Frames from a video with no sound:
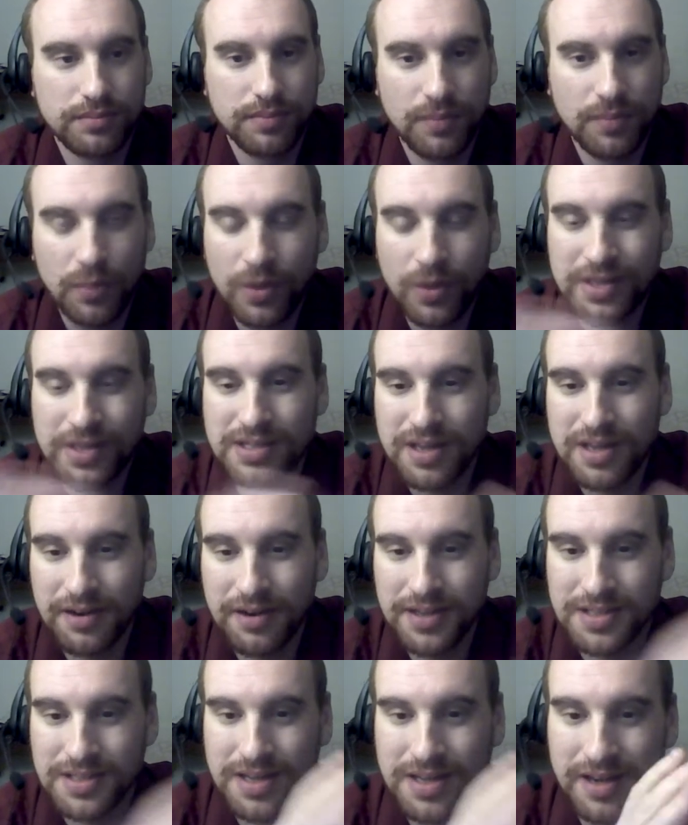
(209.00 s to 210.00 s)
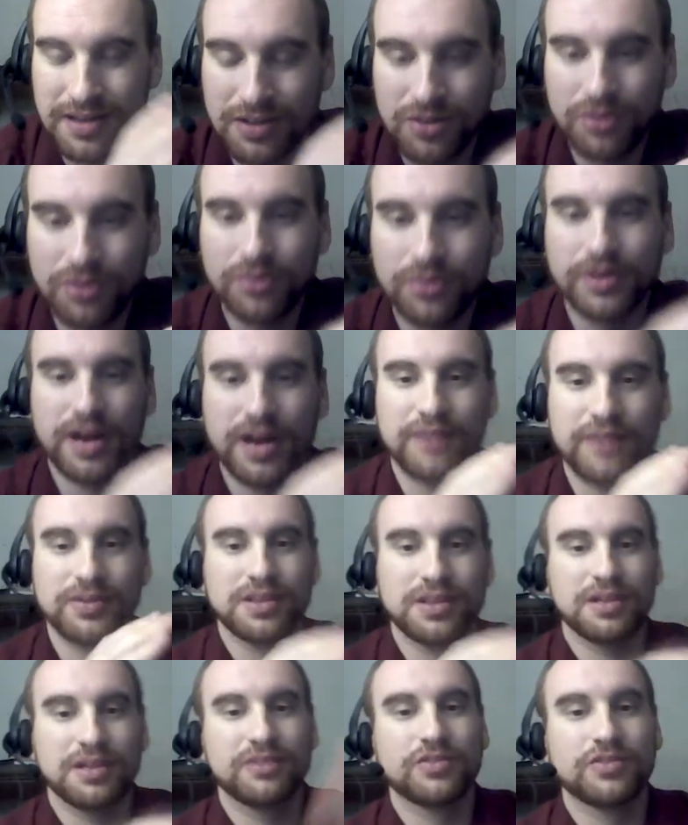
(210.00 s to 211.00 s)
What is Scary does not include
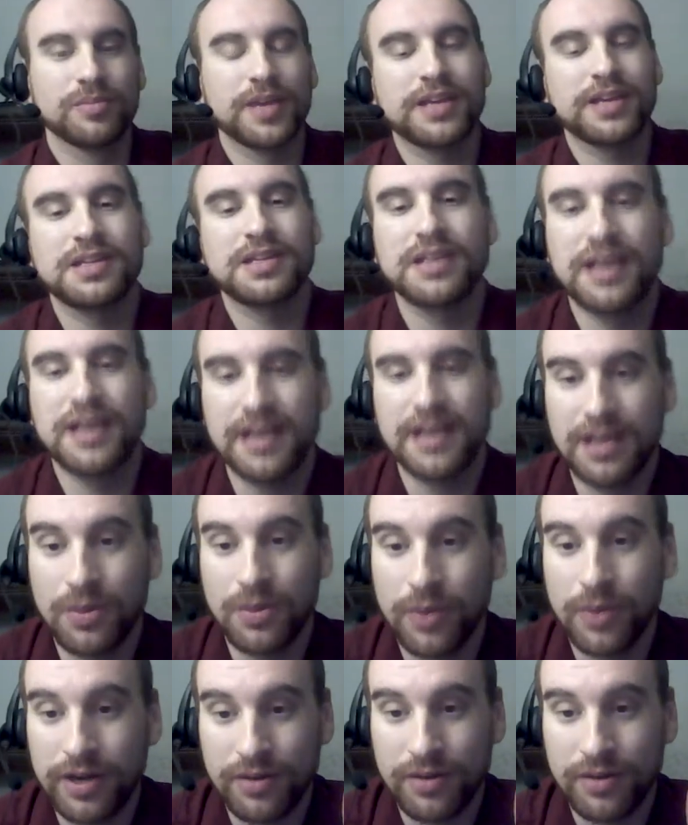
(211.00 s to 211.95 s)
everything from 1981